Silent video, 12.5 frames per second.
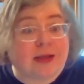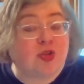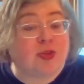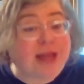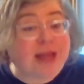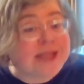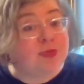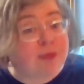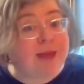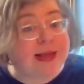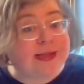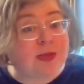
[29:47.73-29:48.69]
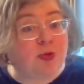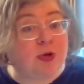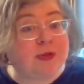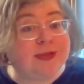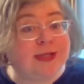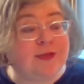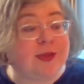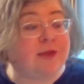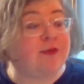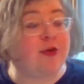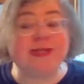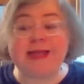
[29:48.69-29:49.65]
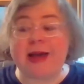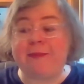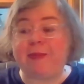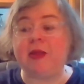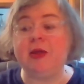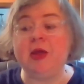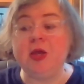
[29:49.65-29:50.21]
So that's what makes a world different. For example,